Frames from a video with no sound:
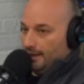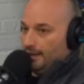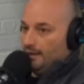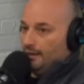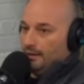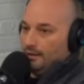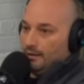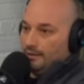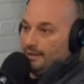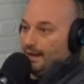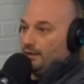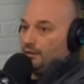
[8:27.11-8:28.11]
Right.
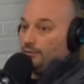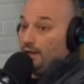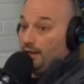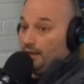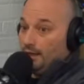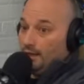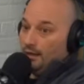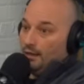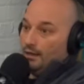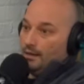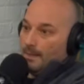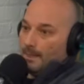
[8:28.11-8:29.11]
Day three,